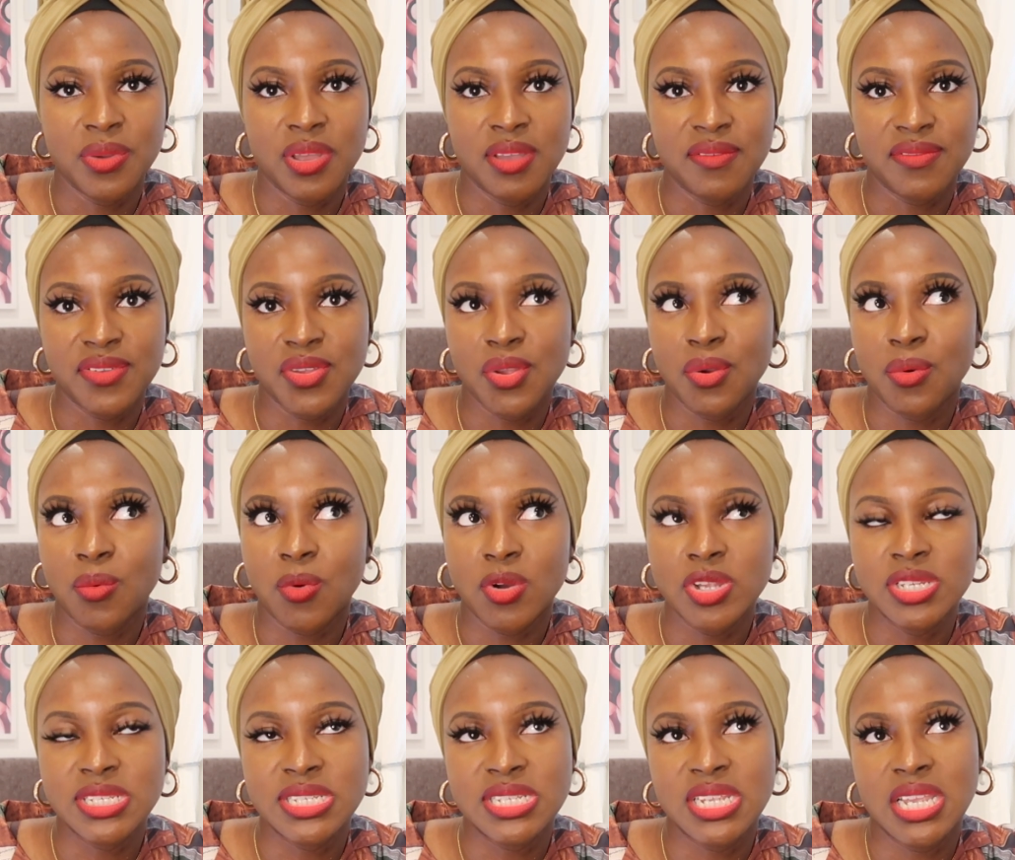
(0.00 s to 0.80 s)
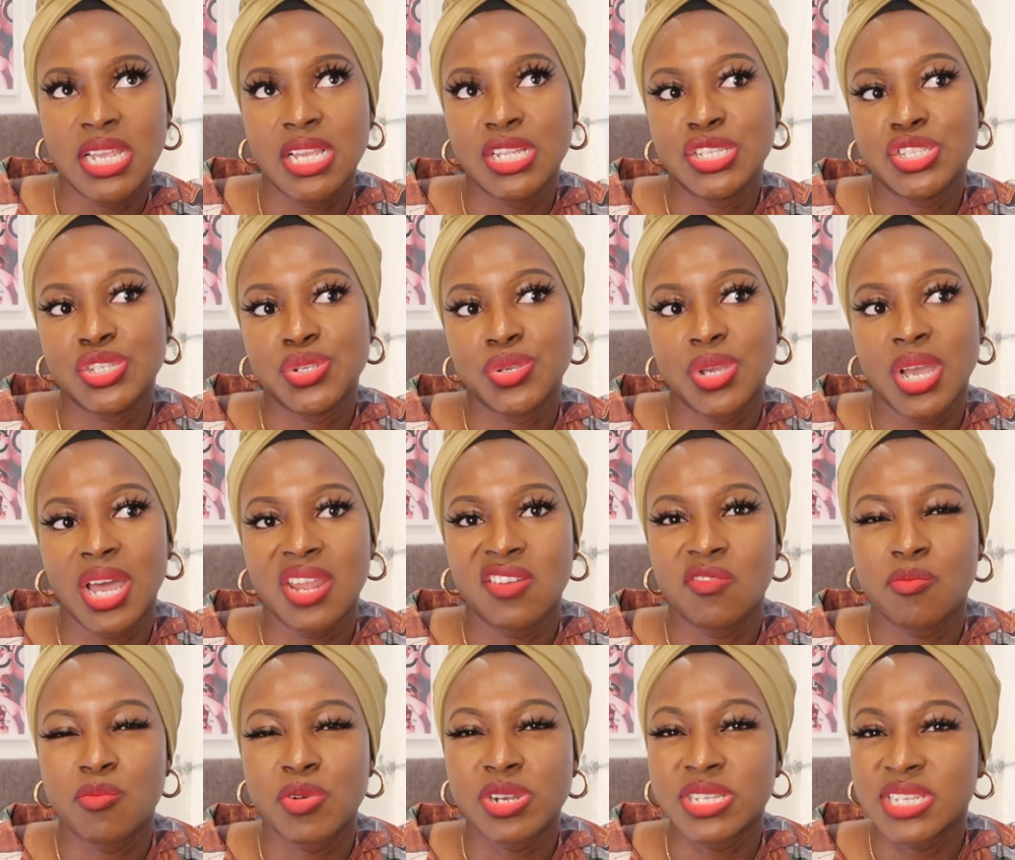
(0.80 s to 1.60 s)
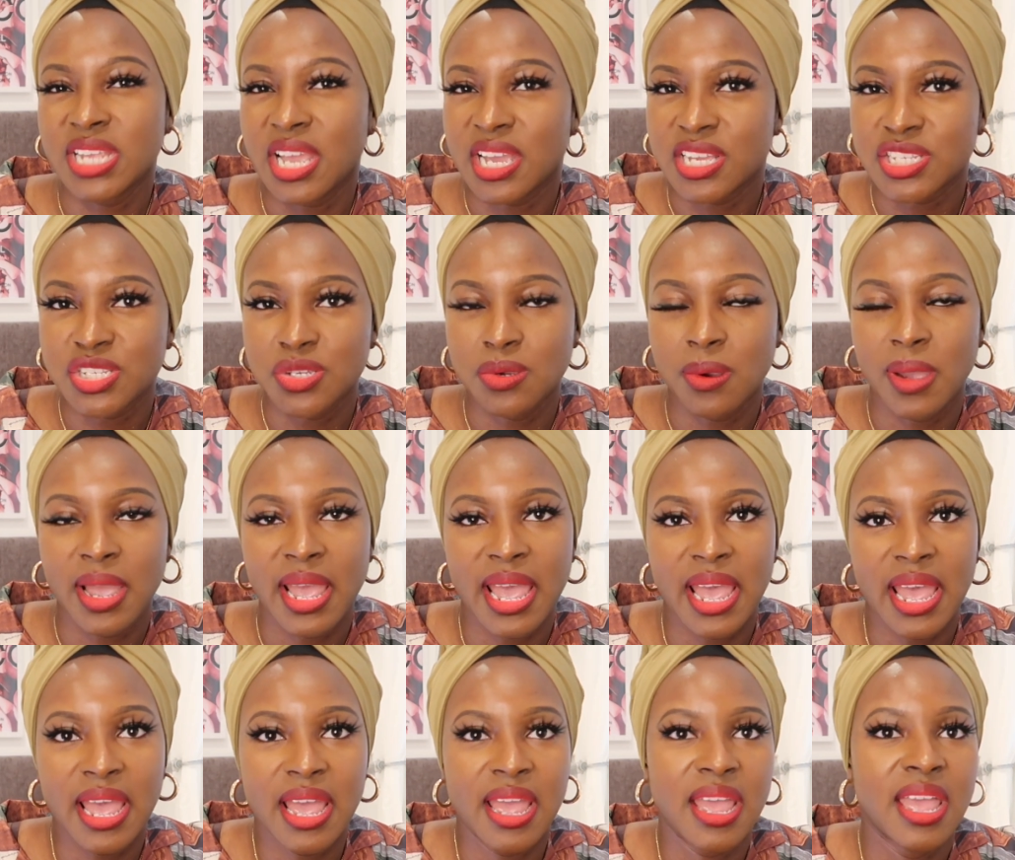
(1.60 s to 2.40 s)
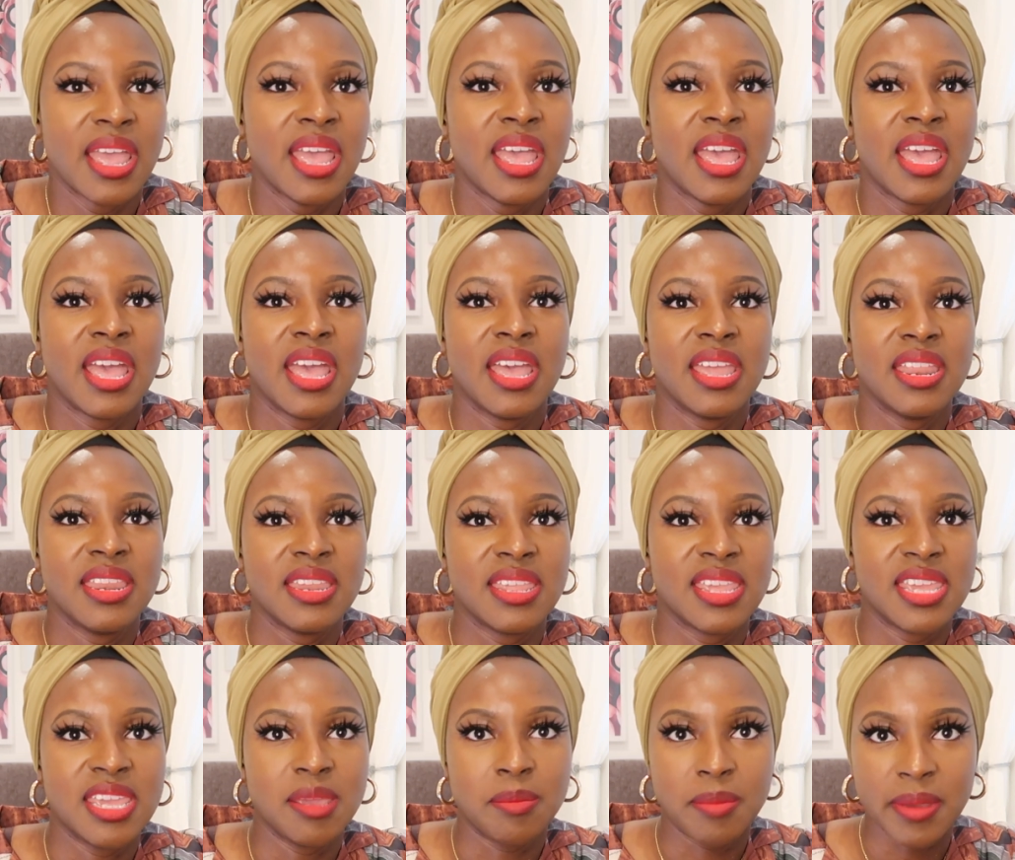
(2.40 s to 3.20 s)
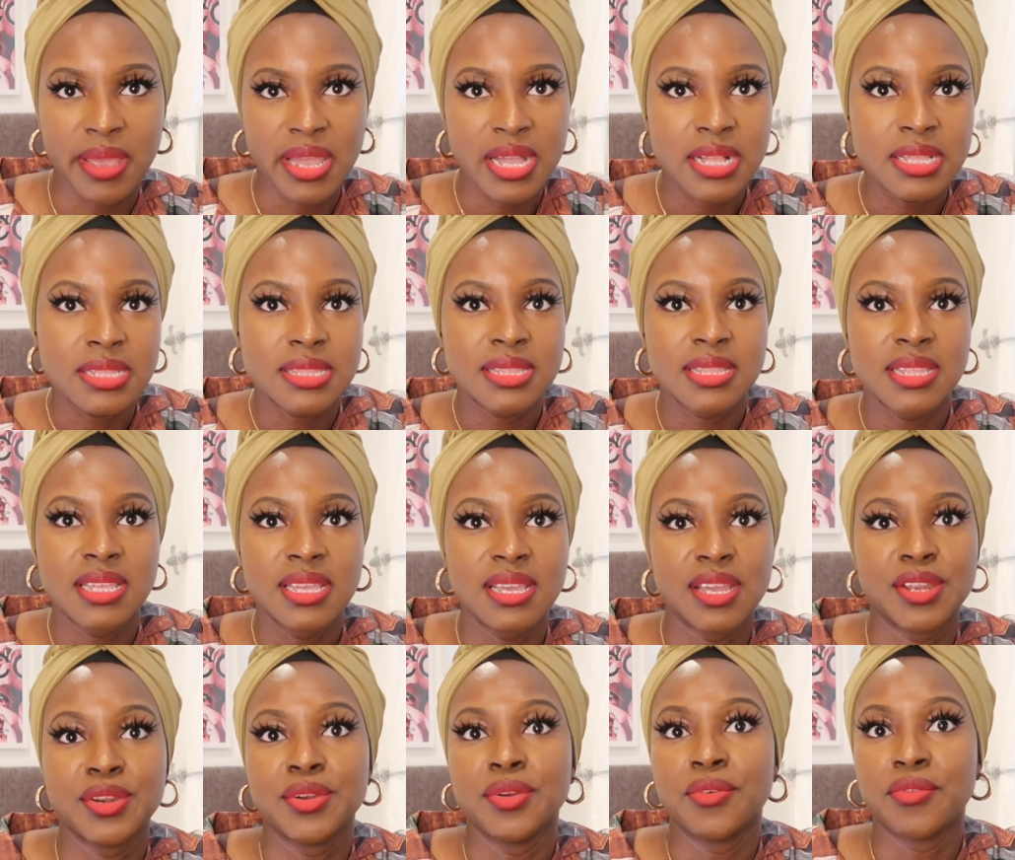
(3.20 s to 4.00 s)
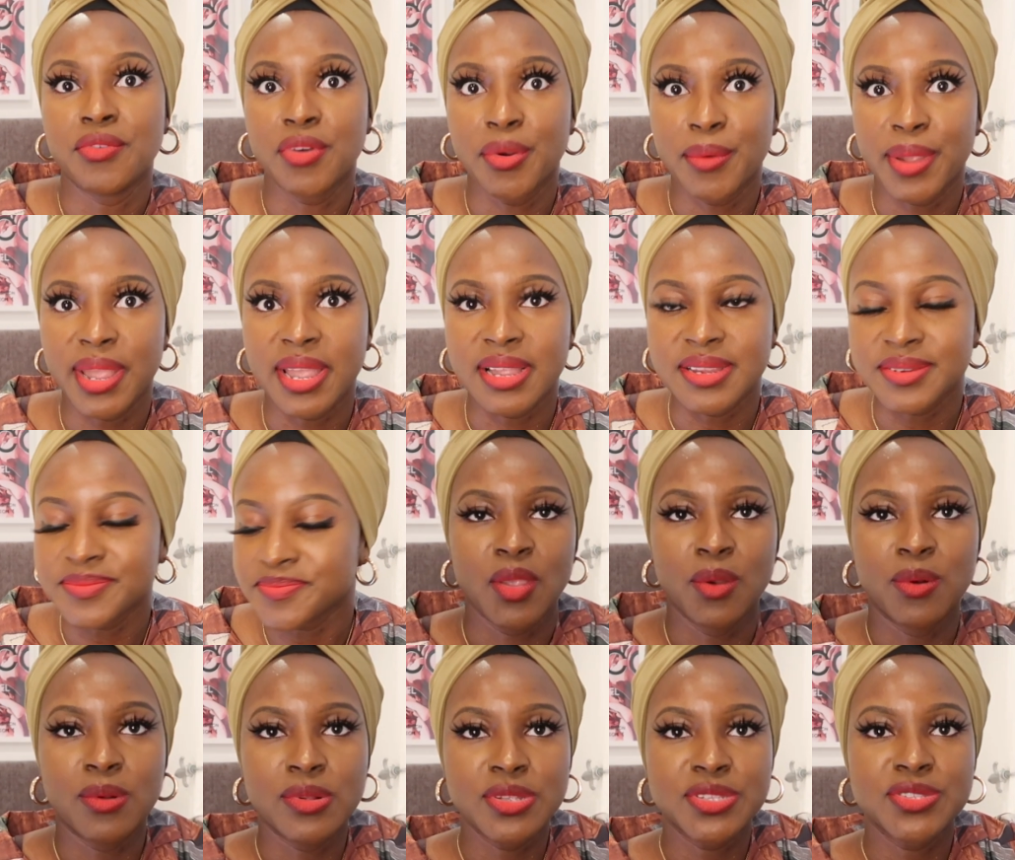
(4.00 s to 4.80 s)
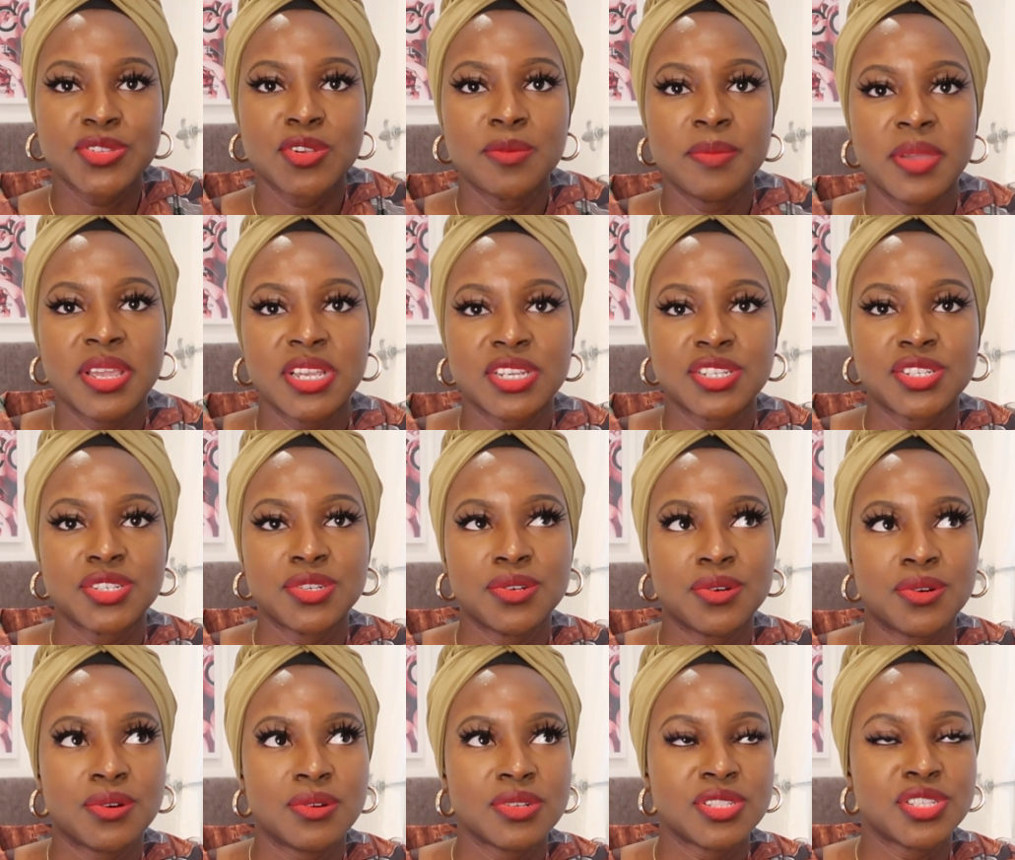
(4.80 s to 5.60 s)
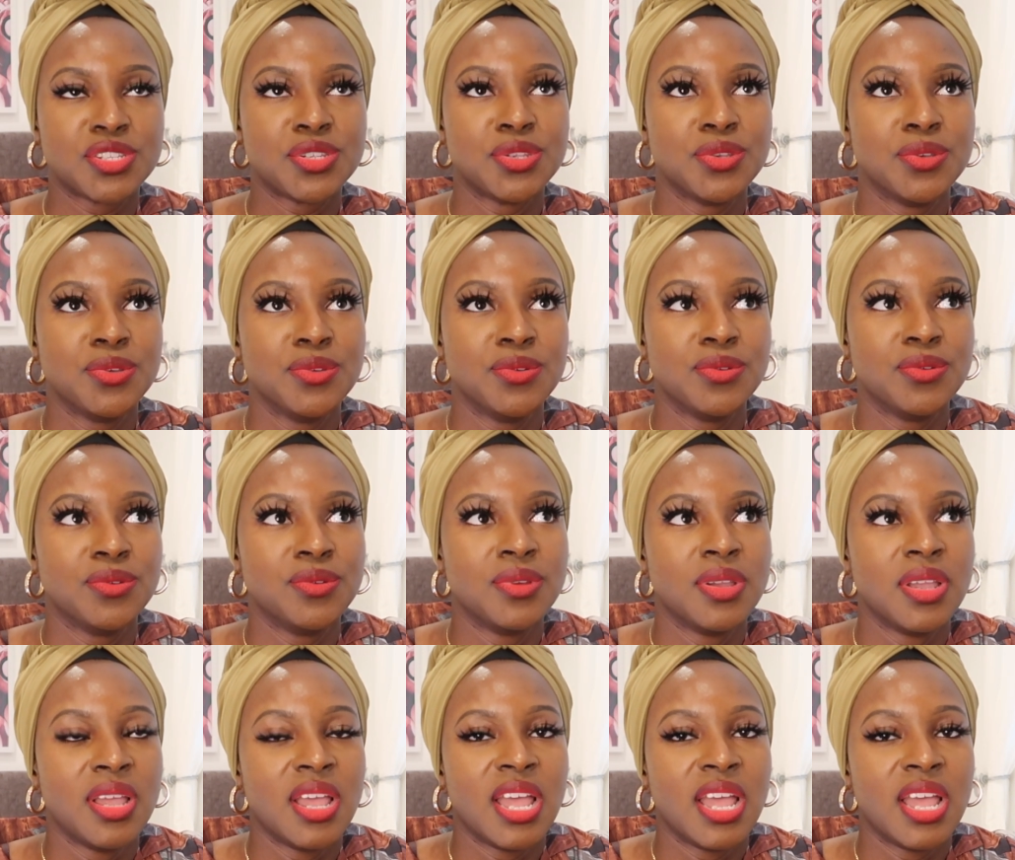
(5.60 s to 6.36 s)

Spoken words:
if you're wanting to kind of protect your hair and keep it healthy and growing. Also make sure to